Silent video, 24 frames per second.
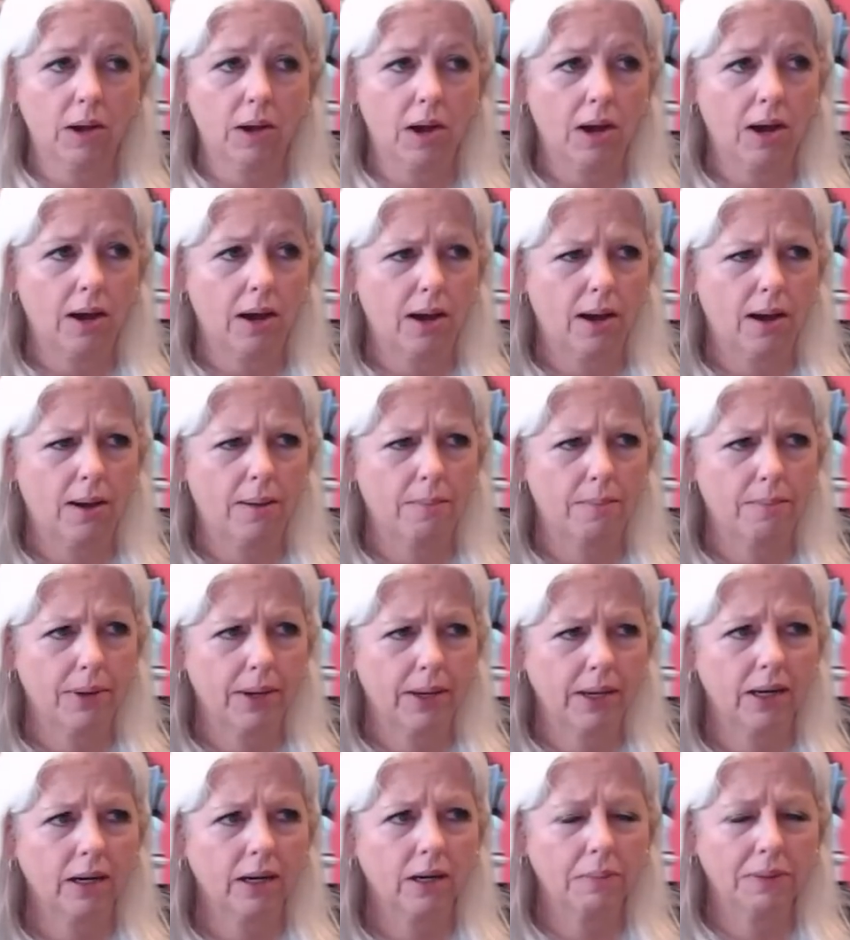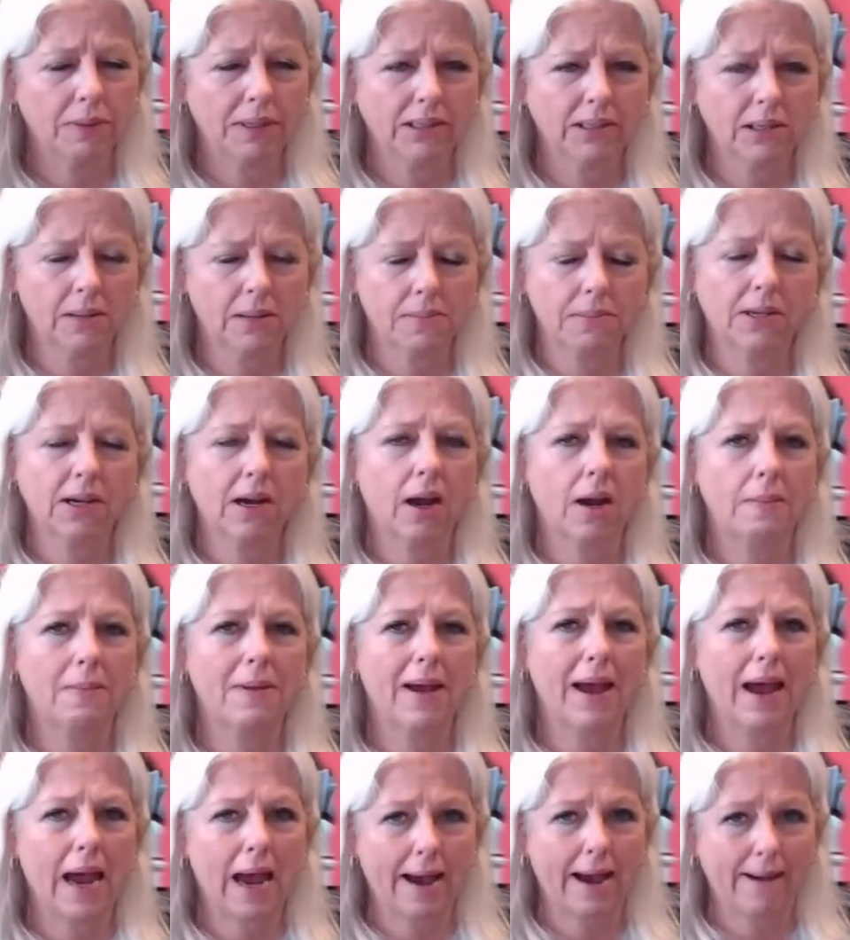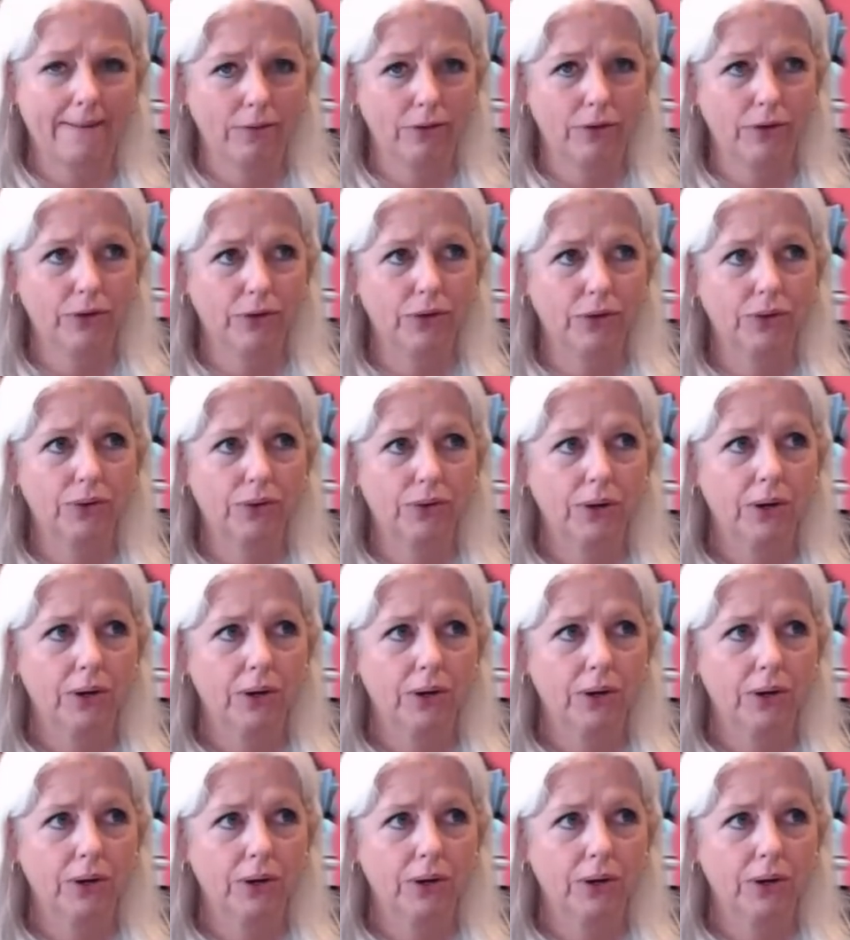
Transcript: but it'll be sometime after